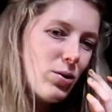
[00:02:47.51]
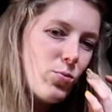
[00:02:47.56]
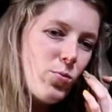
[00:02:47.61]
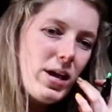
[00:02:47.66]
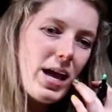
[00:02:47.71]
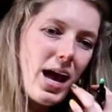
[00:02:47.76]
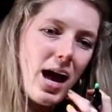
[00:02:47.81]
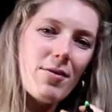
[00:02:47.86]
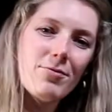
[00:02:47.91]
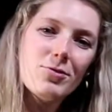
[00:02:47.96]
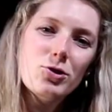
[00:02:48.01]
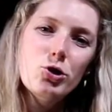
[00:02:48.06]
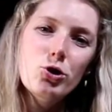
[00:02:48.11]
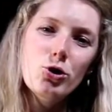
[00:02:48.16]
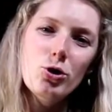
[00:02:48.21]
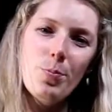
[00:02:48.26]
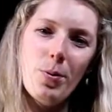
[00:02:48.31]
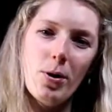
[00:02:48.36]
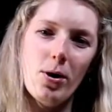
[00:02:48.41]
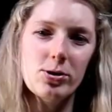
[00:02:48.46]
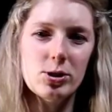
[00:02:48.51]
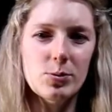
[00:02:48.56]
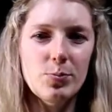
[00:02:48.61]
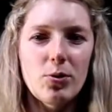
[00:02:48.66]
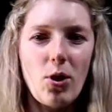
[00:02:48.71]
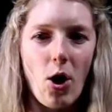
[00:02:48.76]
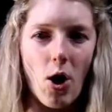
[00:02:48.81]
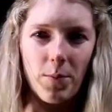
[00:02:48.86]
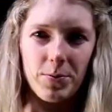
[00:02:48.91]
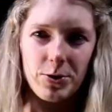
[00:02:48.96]
we have two
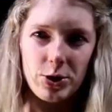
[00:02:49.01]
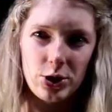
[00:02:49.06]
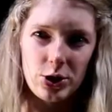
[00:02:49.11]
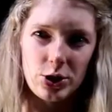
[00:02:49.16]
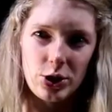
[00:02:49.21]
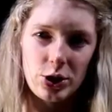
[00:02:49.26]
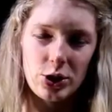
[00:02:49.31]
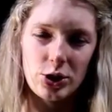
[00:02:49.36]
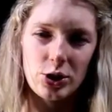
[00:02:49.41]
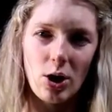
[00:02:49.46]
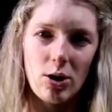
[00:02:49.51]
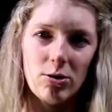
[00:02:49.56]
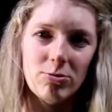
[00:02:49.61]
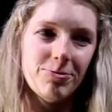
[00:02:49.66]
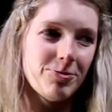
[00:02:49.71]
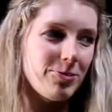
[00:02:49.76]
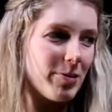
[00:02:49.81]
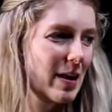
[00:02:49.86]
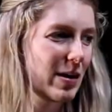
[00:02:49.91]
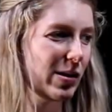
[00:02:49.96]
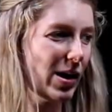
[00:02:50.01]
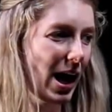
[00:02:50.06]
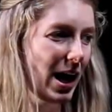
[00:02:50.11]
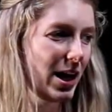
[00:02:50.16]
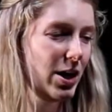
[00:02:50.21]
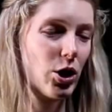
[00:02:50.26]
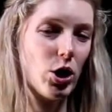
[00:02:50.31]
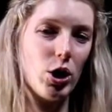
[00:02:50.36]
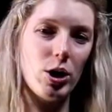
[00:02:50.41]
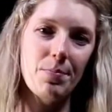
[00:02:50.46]
possible options to solve for our
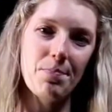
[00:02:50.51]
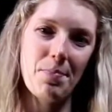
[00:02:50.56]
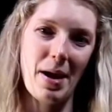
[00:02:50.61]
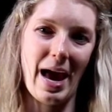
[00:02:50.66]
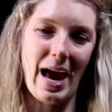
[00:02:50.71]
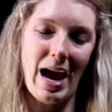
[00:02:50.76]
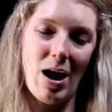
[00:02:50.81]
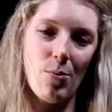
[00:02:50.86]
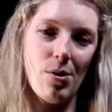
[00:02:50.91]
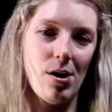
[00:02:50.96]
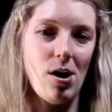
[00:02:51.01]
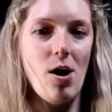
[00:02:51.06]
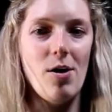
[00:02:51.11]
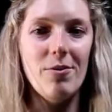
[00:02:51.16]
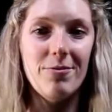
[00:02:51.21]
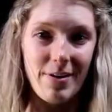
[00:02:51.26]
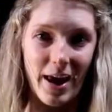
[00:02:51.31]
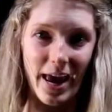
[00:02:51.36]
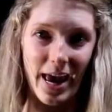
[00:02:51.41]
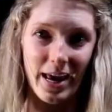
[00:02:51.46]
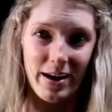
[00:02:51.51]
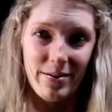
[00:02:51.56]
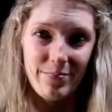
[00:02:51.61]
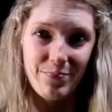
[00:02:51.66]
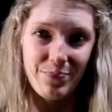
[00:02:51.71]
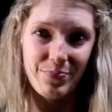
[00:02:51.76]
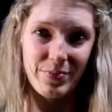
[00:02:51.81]
unknown power of n.